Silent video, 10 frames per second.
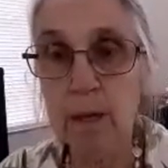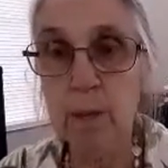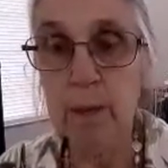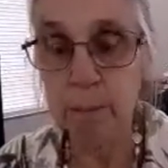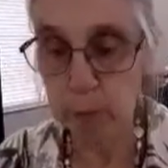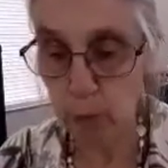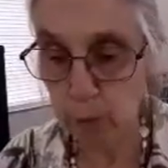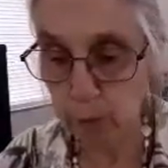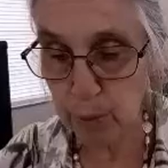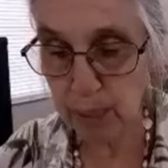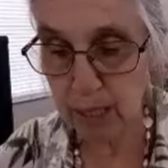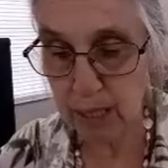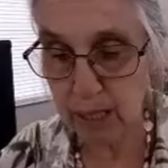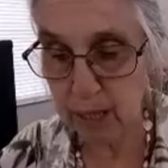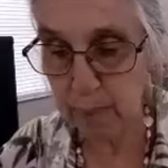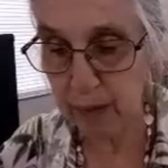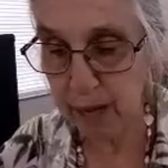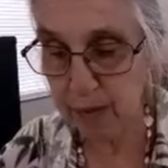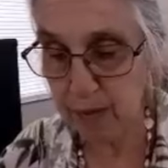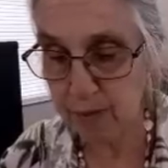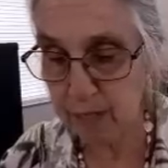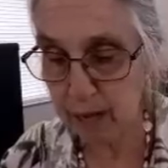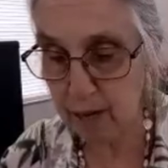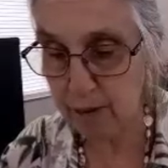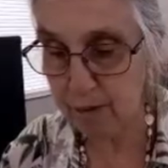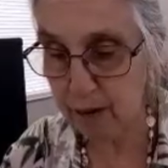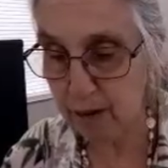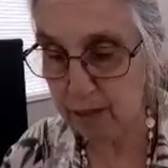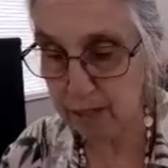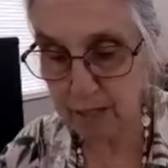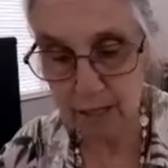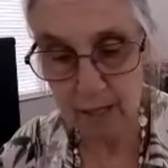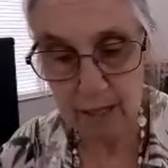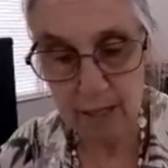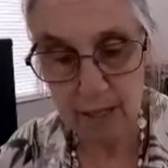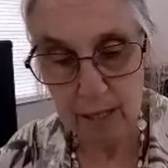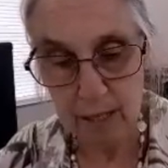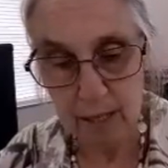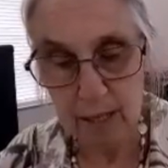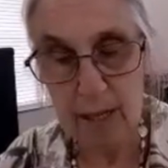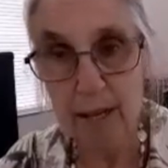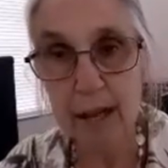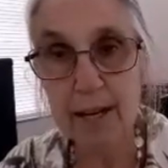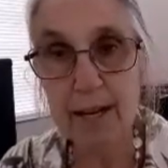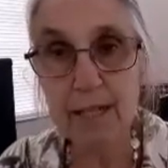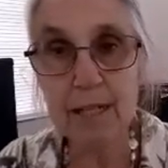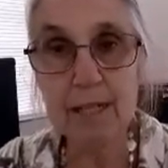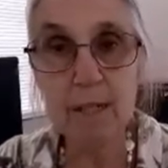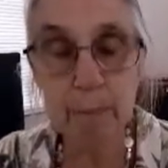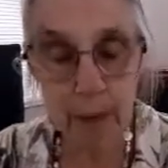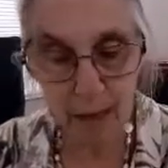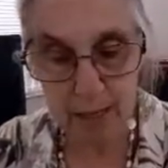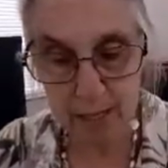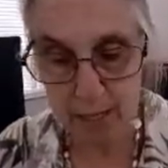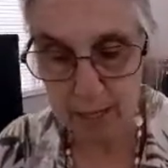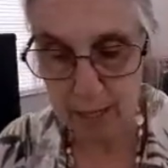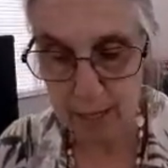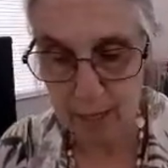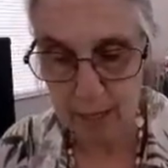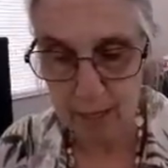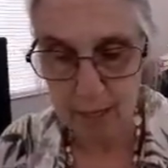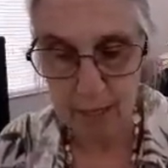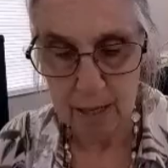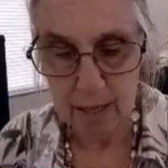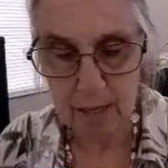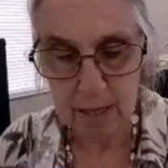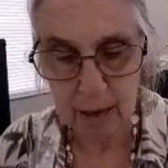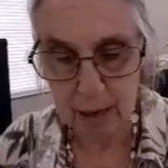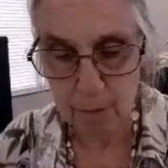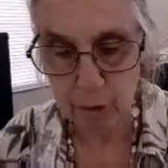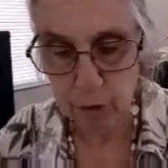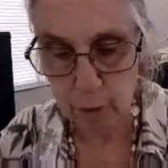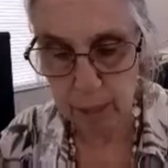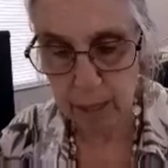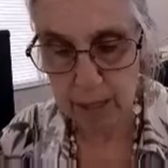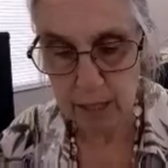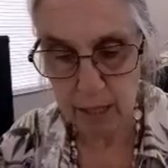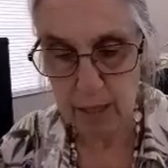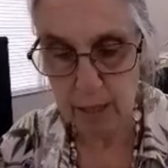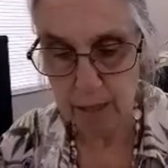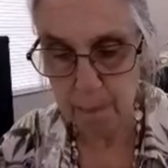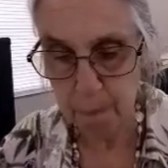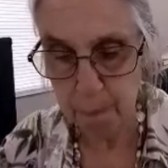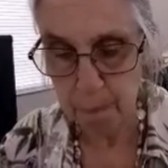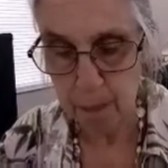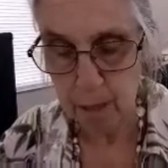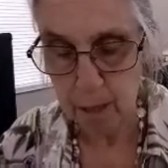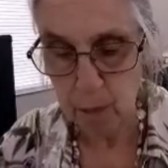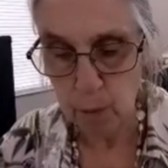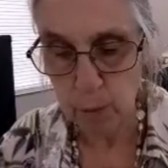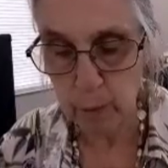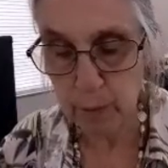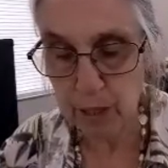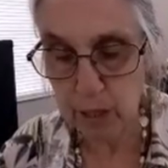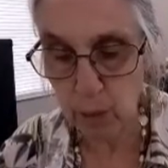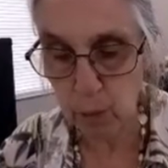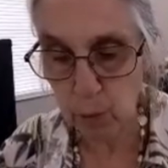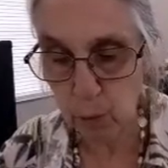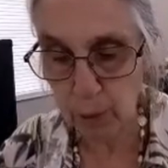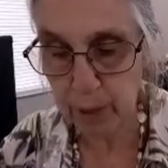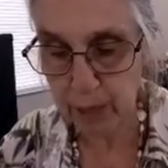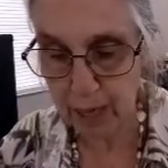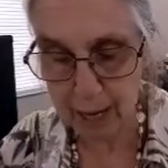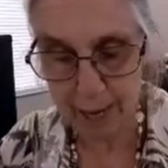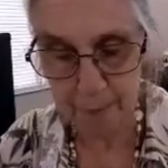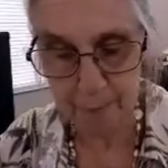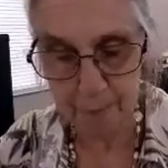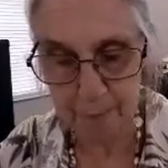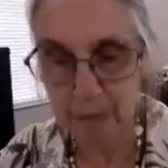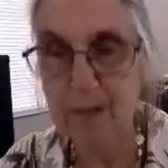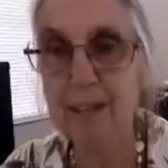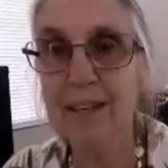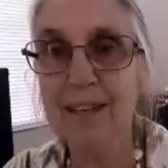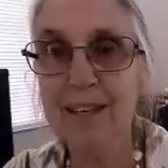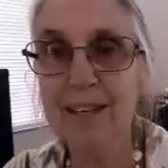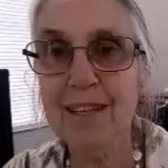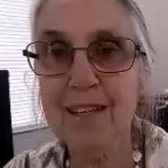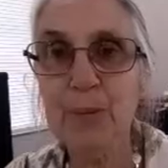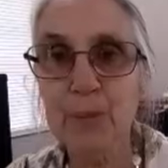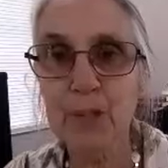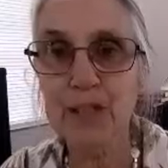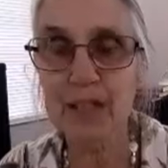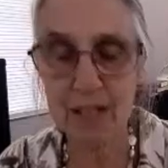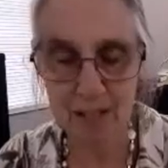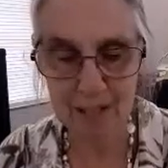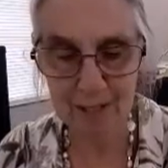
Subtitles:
We pause in the pain of sacrifice and anticipate the day of jubilation when we shall all proclaim, "He is risen."